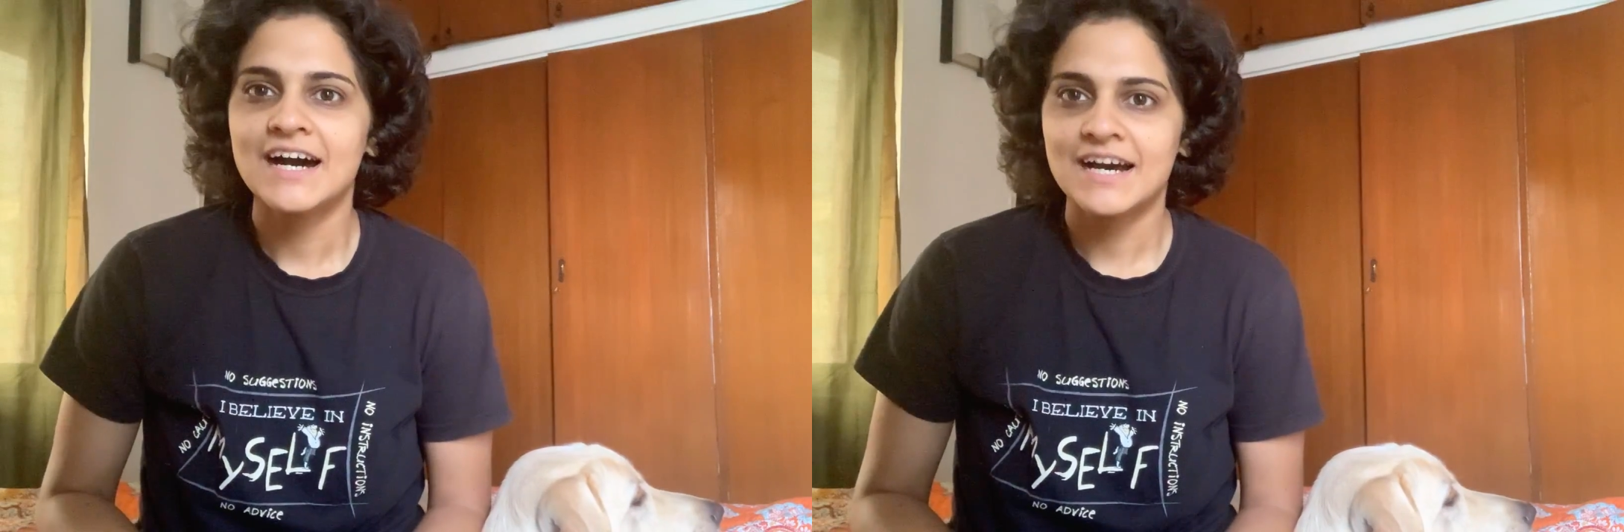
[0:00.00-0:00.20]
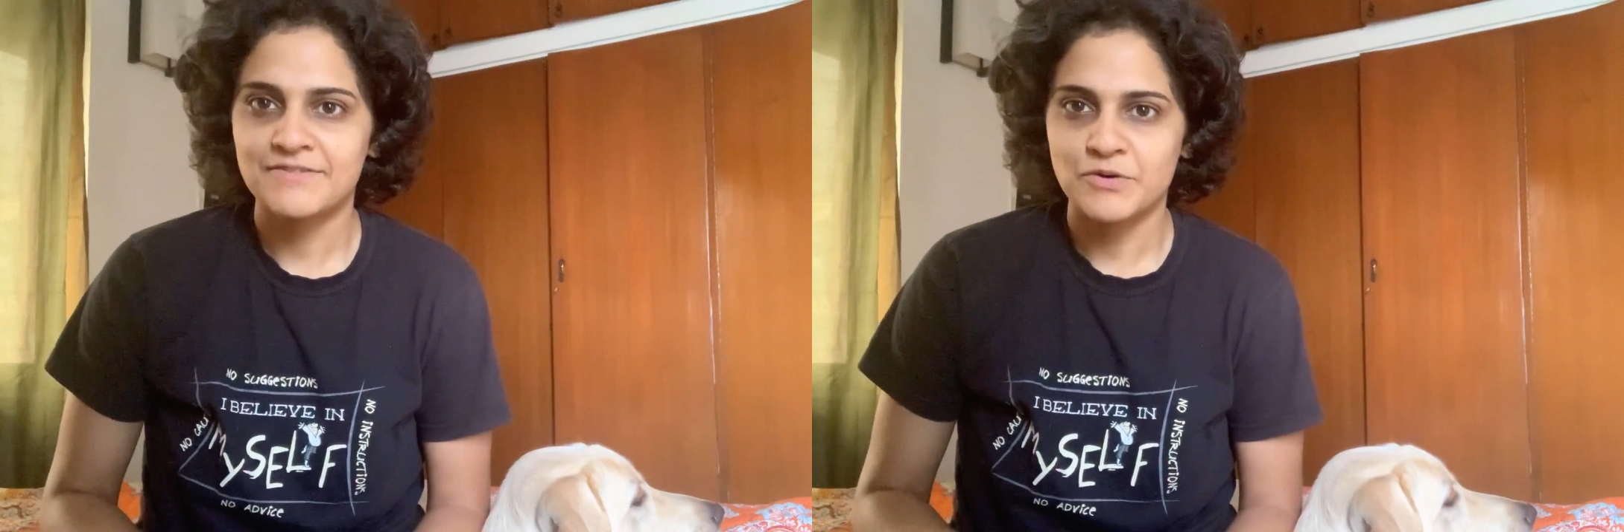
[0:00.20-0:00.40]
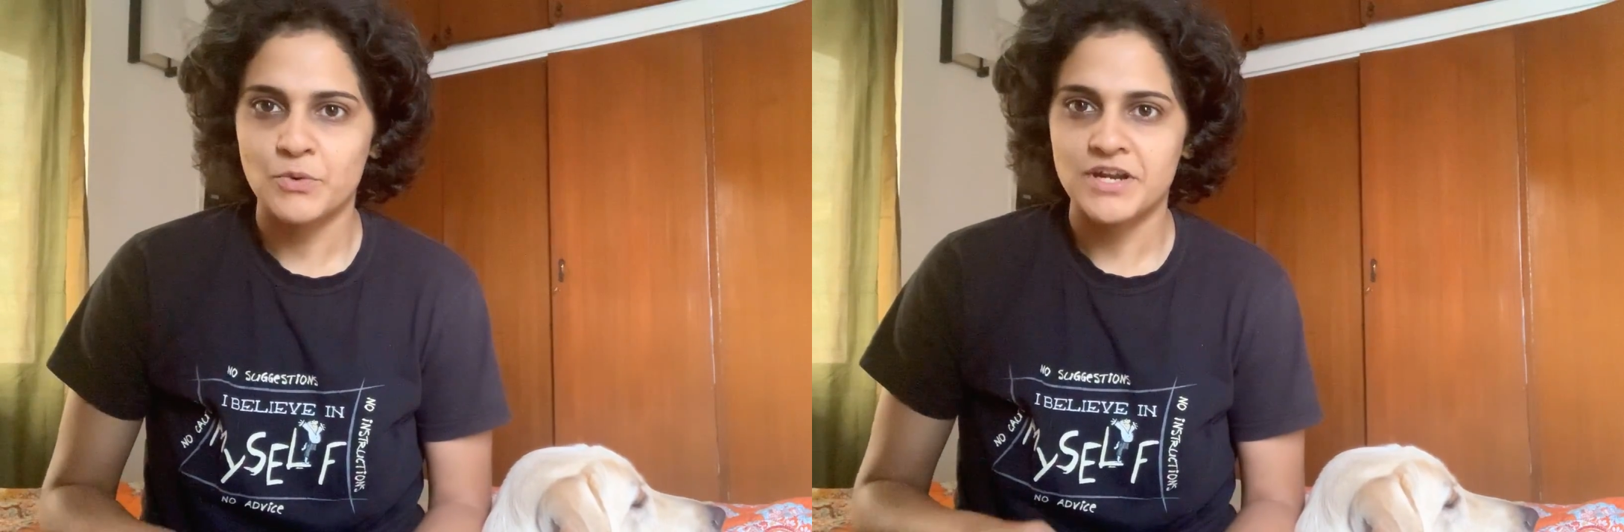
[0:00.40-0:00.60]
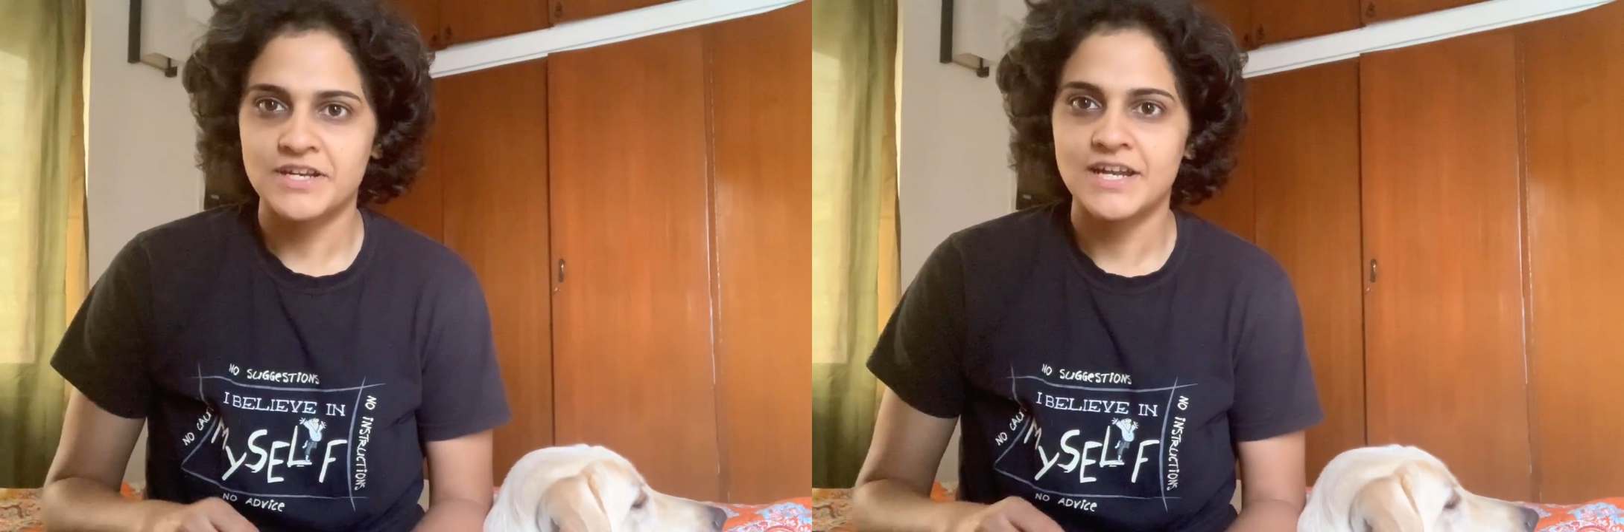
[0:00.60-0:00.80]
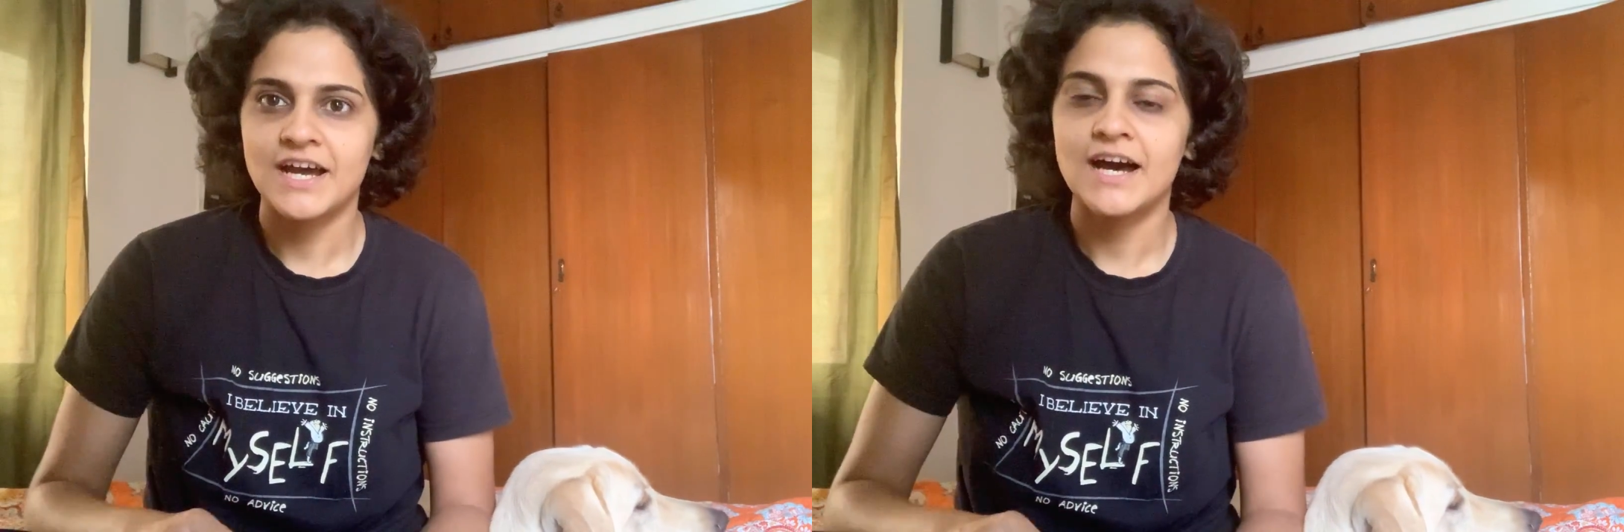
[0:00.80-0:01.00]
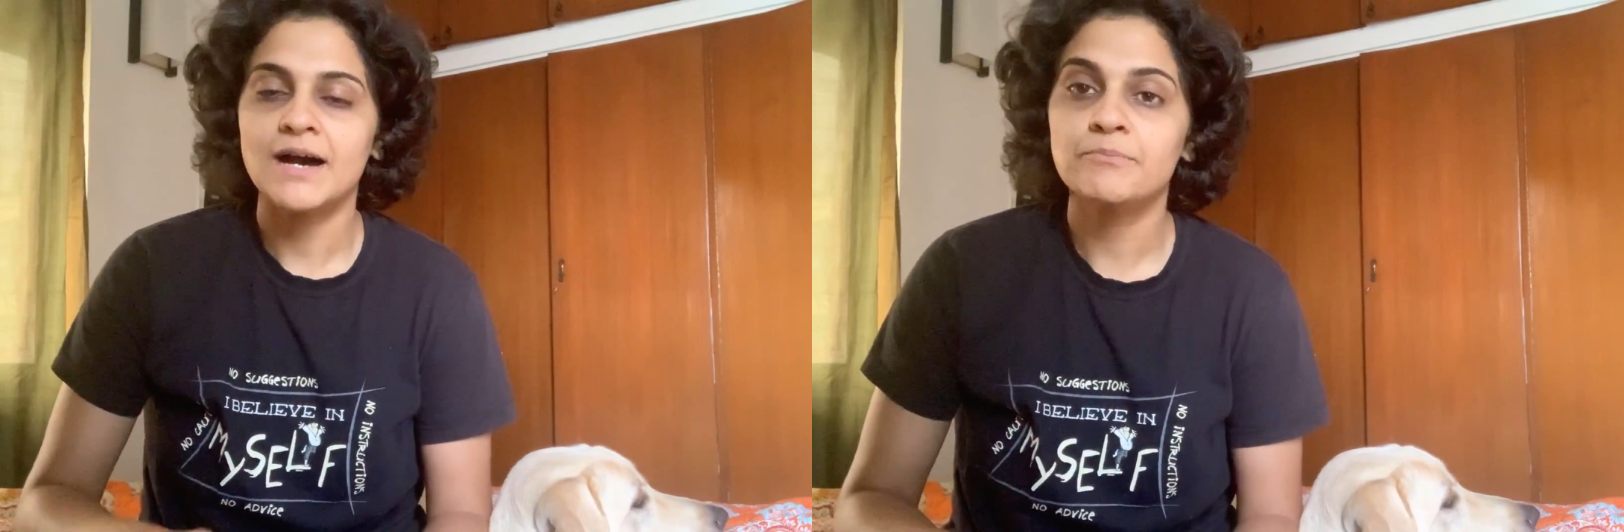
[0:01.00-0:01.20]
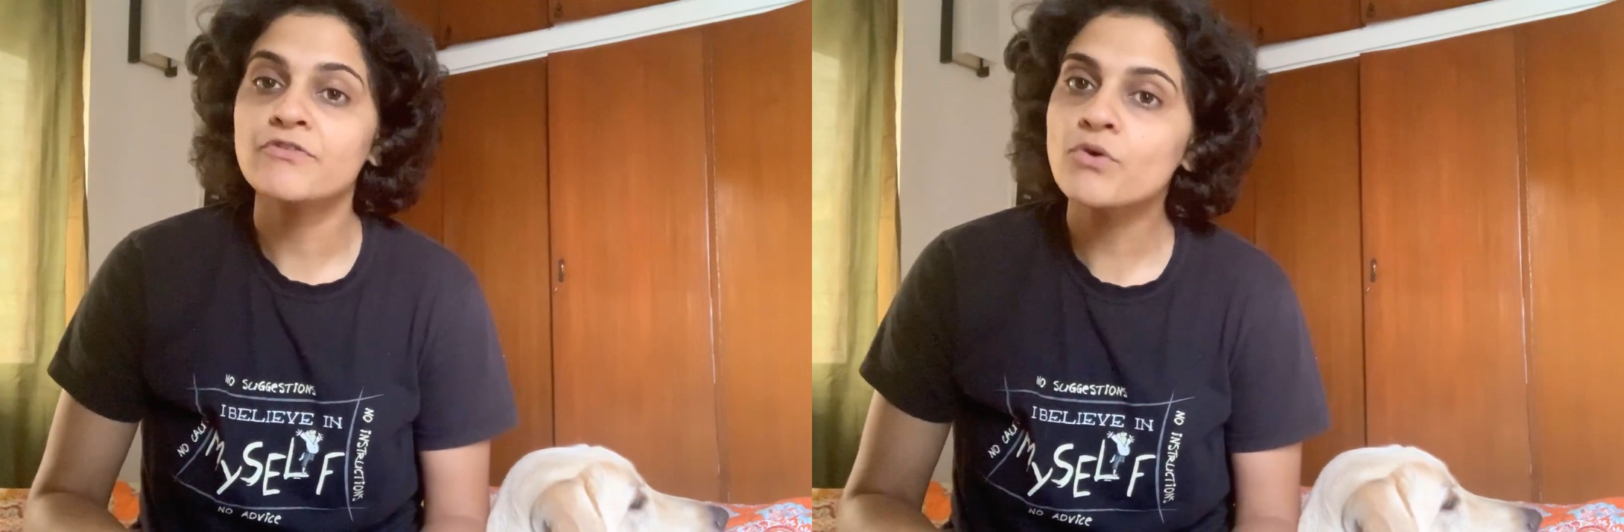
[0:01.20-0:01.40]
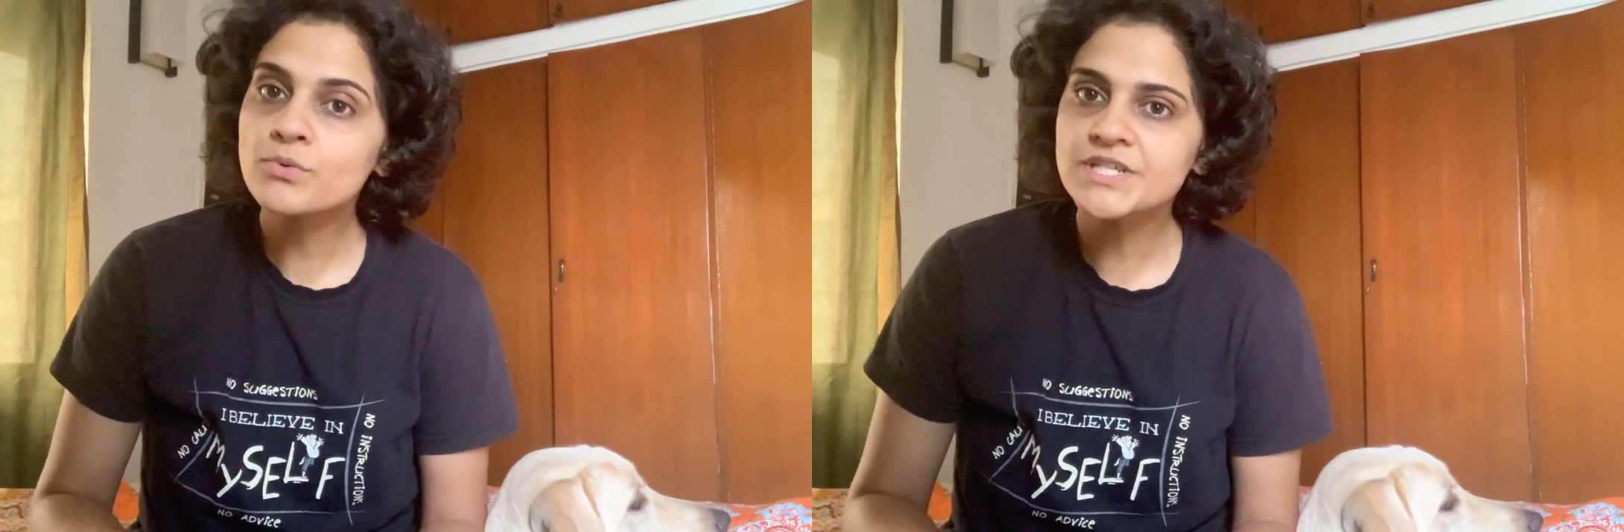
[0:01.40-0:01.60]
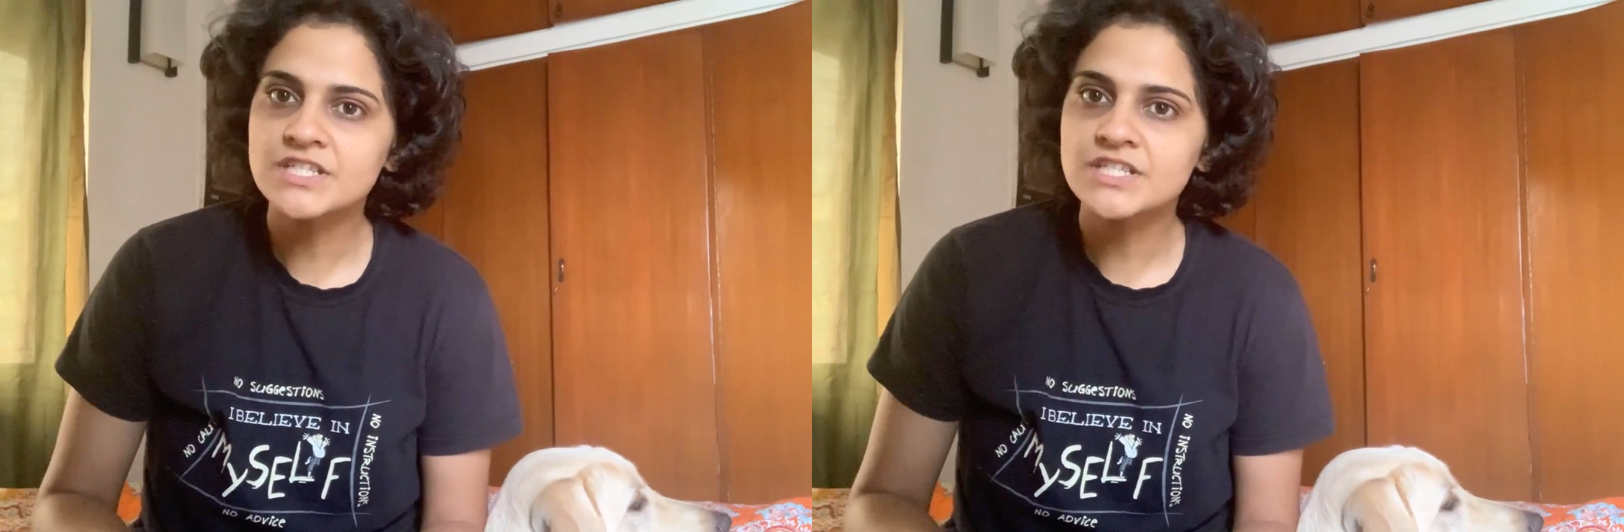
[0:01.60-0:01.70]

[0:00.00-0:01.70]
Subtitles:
Hi everyone. Before we